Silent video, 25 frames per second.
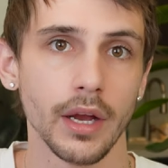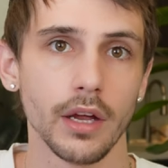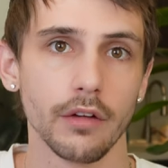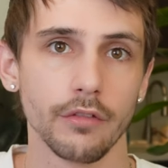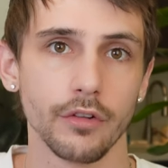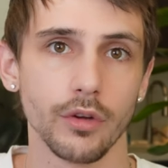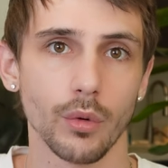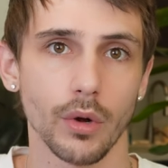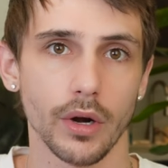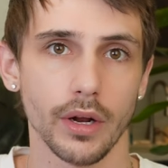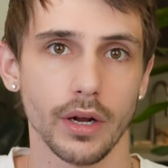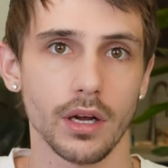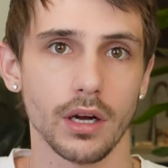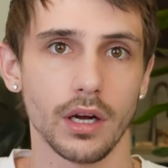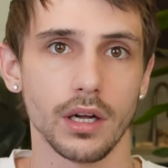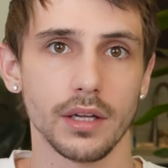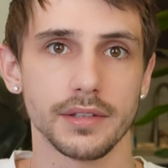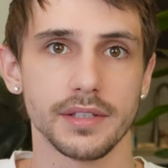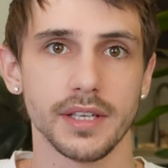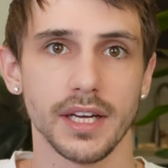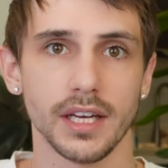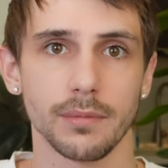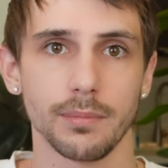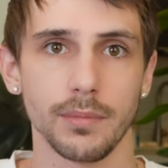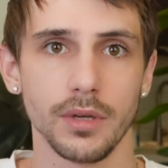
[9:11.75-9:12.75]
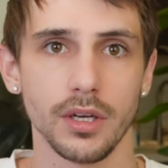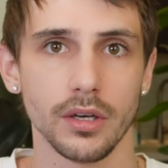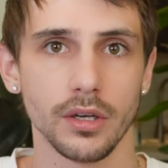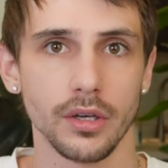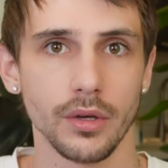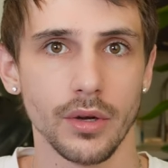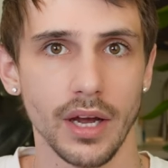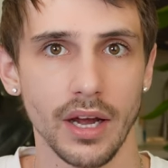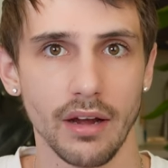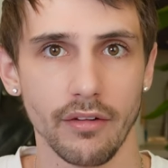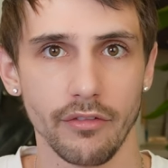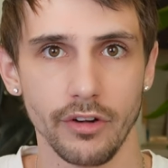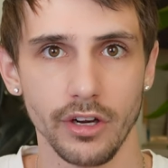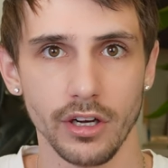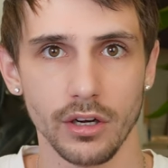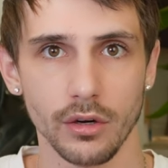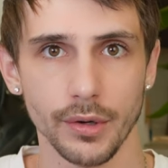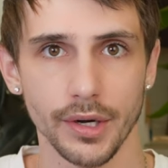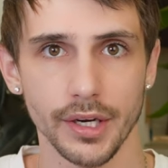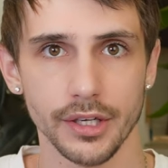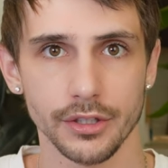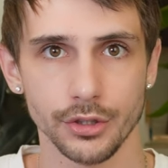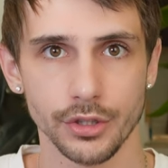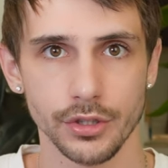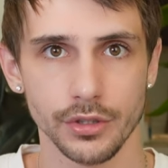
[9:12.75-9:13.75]
If you want to contact me or you have any
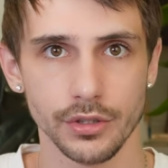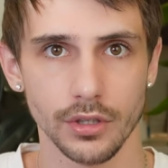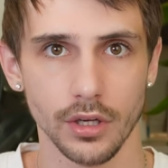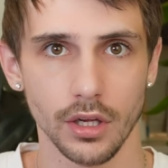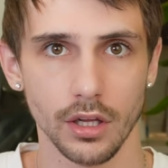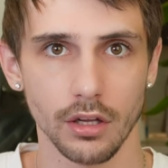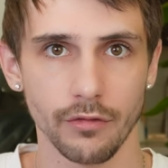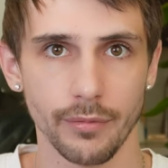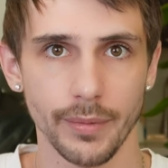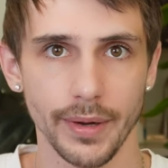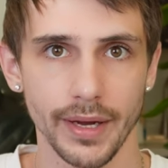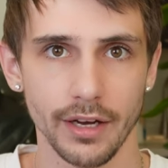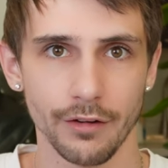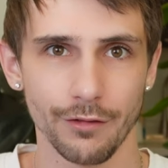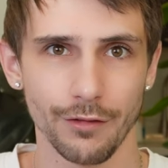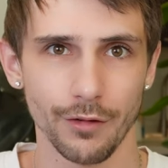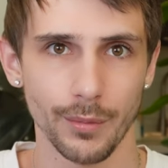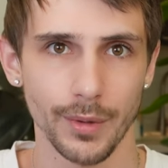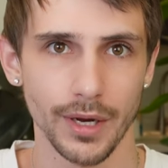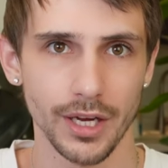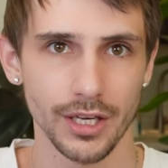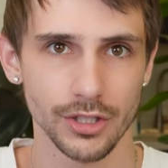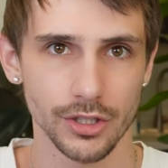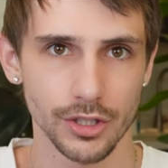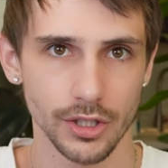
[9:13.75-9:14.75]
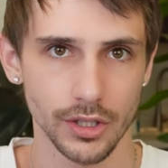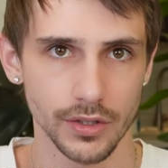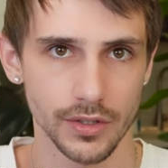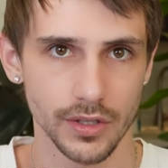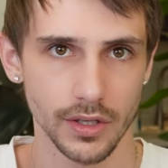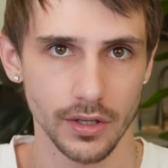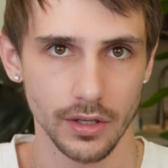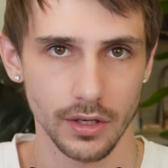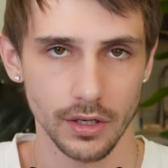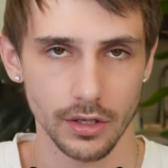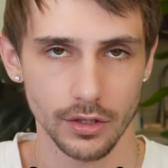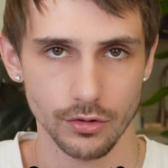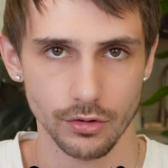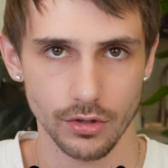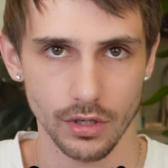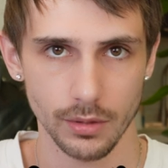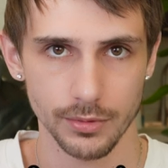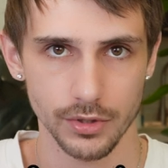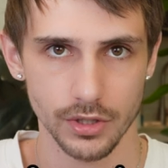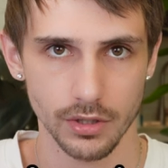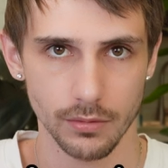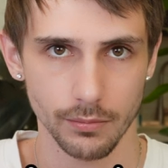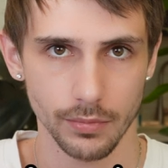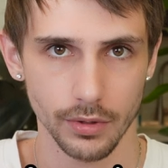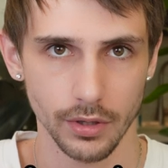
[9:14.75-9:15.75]
questions, all of my information is in the
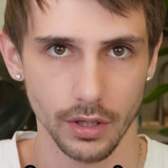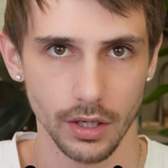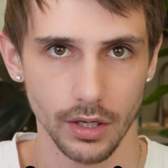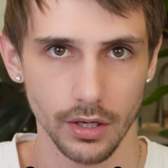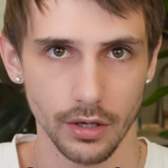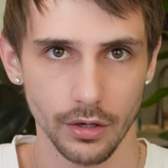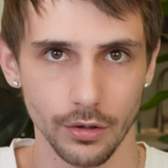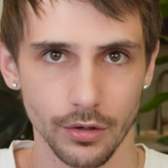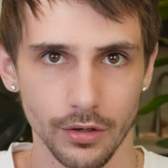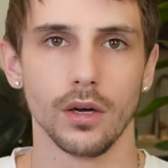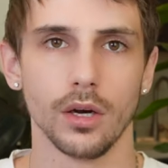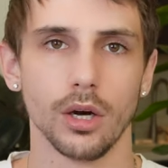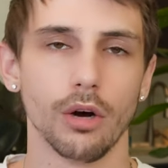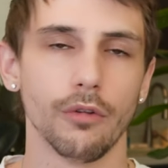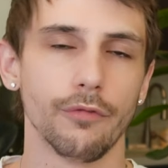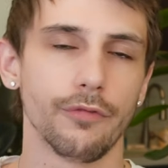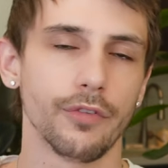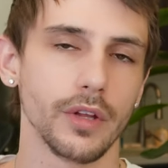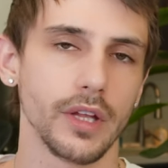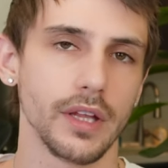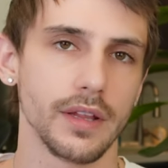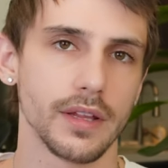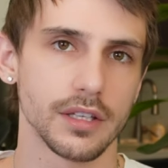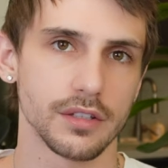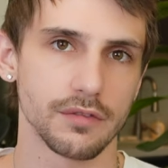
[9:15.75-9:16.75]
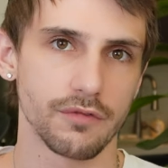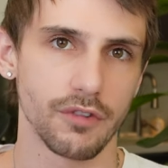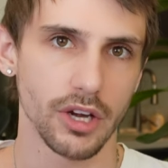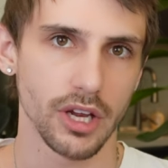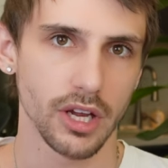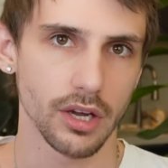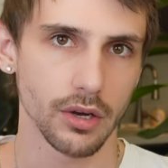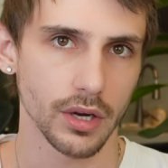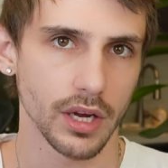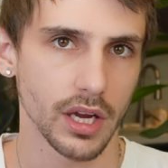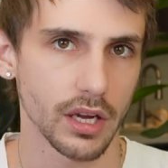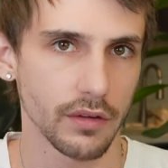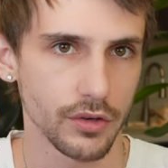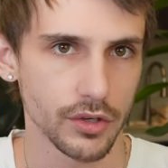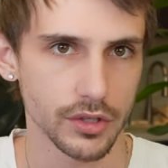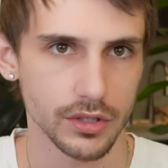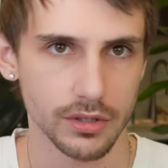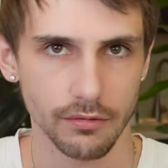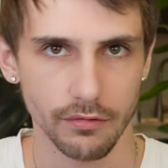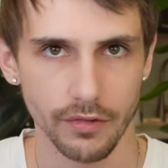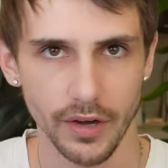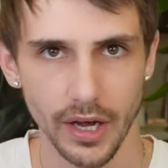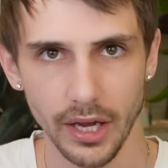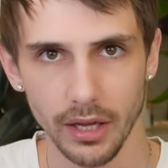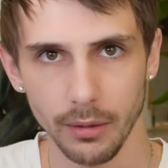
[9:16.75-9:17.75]
description below. Hopefully this video gave you
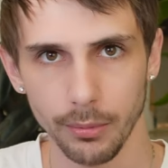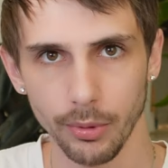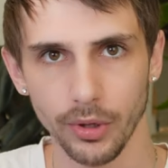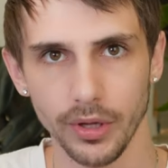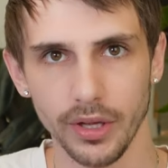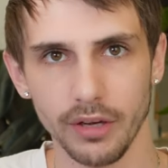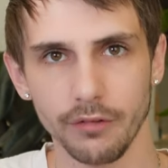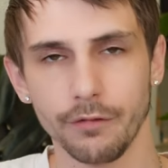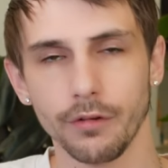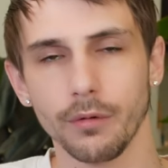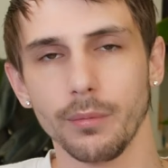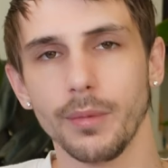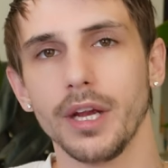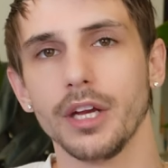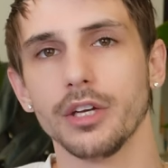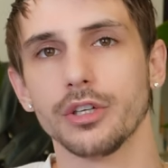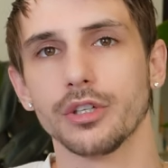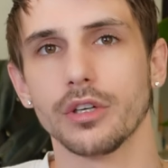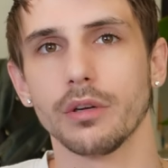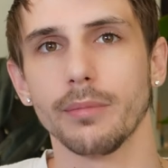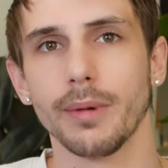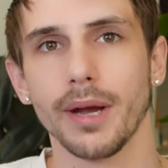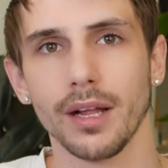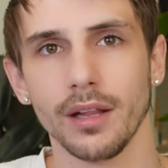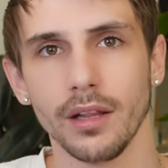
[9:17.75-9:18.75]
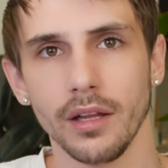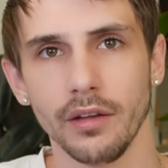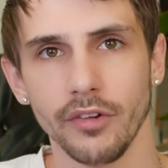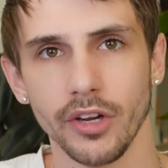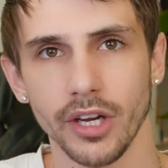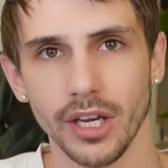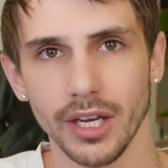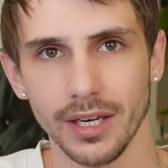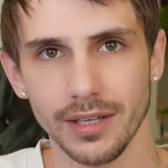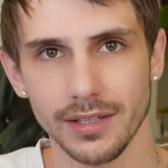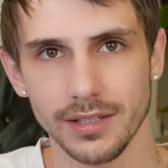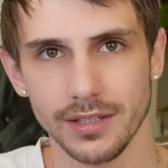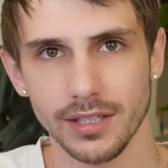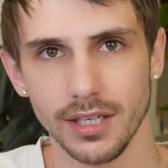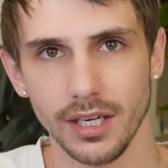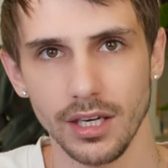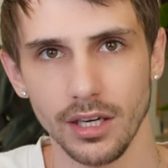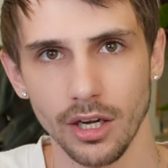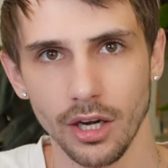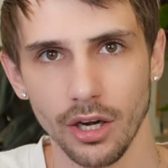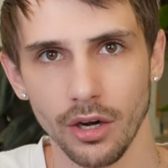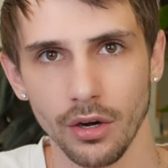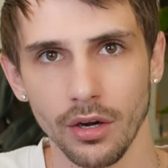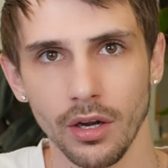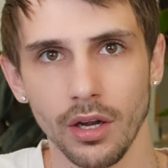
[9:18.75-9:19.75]
some valuable information about living in
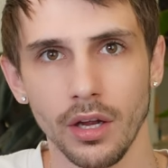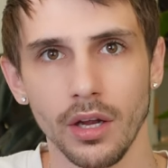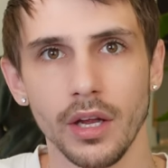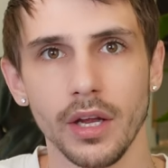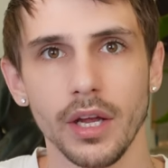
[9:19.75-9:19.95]
Encino.